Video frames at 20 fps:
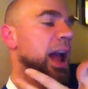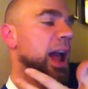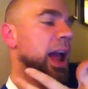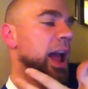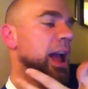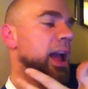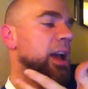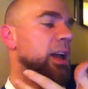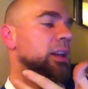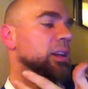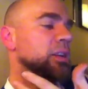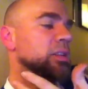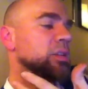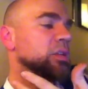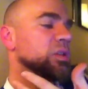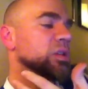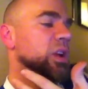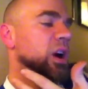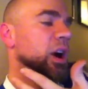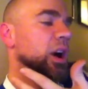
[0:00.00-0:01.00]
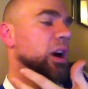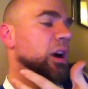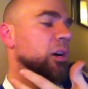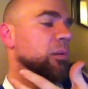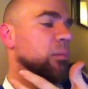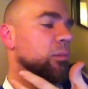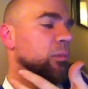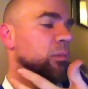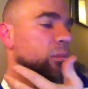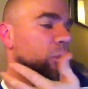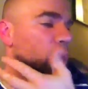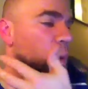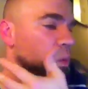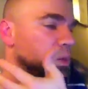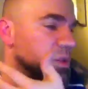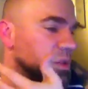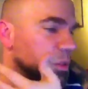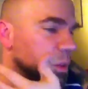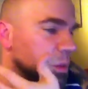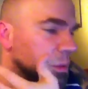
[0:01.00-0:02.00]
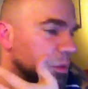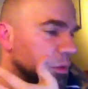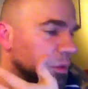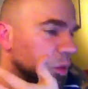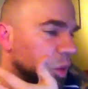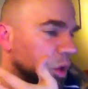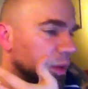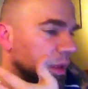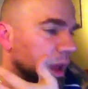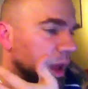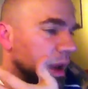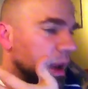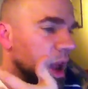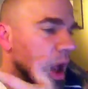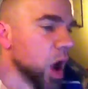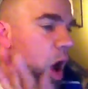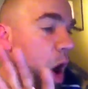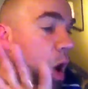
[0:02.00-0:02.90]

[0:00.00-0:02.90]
and what was the one before that?